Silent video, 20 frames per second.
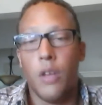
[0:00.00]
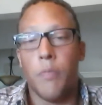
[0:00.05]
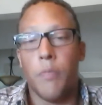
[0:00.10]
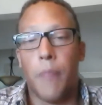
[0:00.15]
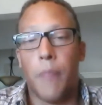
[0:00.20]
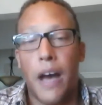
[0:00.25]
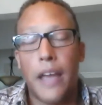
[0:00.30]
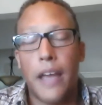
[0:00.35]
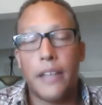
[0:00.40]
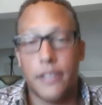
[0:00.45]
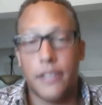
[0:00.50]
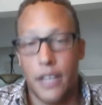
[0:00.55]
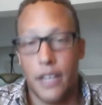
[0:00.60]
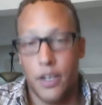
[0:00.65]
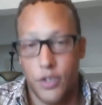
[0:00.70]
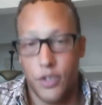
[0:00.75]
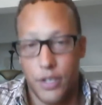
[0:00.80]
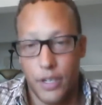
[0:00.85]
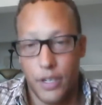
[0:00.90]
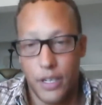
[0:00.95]
my
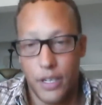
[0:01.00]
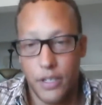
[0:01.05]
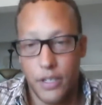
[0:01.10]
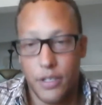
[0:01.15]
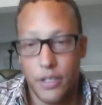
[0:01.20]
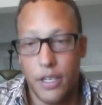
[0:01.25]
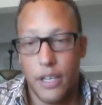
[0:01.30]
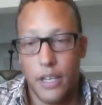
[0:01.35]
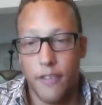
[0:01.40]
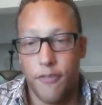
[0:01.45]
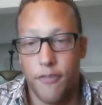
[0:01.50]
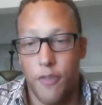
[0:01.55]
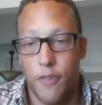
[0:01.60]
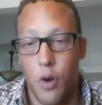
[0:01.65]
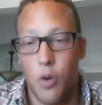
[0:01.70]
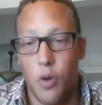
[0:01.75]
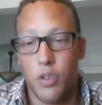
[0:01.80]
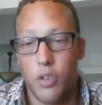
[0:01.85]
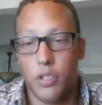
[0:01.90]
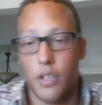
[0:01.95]
intention is to give
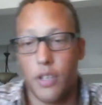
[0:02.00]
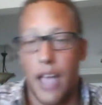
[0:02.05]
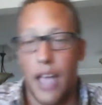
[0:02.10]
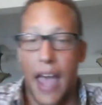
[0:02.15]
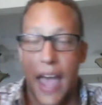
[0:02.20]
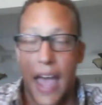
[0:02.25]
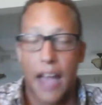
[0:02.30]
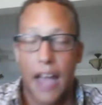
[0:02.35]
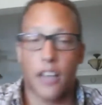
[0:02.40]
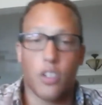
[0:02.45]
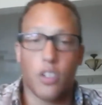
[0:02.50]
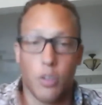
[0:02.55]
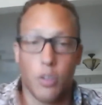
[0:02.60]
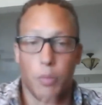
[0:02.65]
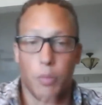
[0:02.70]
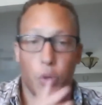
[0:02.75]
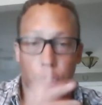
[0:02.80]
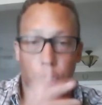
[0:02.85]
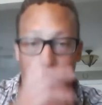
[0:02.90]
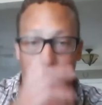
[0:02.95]
folks
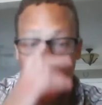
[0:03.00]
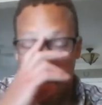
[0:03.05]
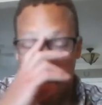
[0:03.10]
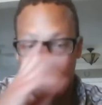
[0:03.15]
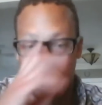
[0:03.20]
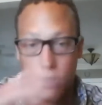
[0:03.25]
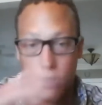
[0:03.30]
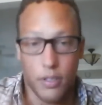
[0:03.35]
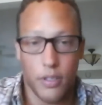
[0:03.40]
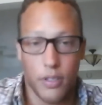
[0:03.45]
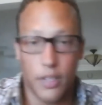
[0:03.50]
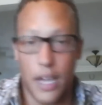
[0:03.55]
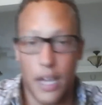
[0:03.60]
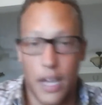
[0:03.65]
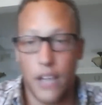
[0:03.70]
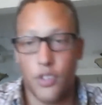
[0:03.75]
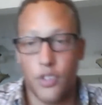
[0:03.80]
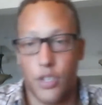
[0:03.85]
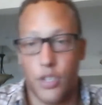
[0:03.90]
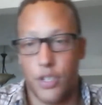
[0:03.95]
actionable steps,
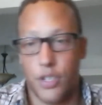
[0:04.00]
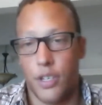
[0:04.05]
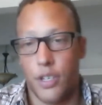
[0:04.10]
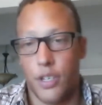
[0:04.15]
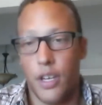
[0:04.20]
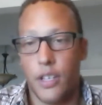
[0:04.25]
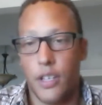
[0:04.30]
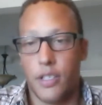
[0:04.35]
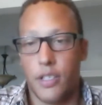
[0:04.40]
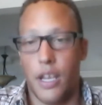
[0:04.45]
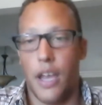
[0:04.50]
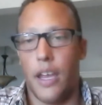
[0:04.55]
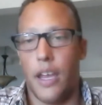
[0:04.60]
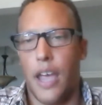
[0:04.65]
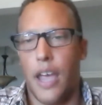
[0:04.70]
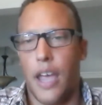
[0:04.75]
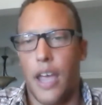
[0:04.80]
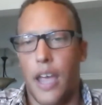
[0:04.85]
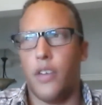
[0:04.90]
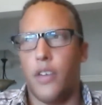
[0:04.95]
not just say,
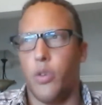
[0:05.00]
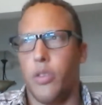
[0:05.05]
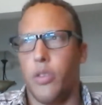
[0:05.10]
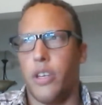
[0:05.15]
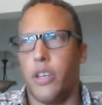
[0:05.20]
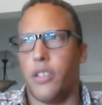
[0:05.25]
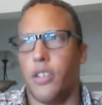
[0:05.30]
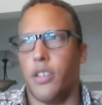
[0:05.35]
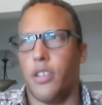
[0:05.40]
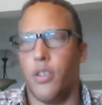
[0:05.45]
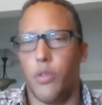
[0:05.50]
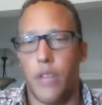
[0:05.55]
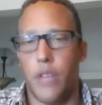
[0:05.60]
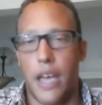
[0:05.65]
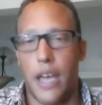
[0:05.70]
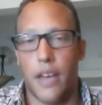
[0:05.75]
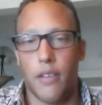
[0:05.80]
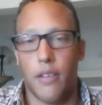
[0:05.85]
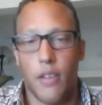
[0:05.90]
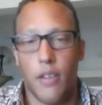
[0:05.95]
hey, do this and do
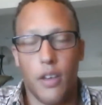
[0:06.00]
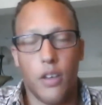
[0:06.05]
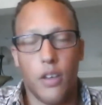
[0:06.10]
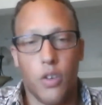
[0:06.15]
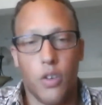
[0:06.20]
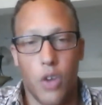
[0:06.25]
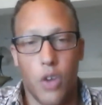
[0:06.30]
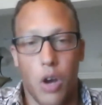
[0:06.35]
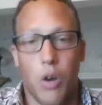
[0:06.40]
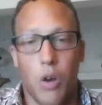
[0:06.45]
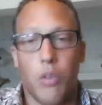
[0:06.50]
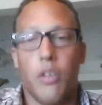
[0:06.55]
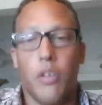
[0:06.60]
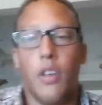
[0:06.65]
that. No,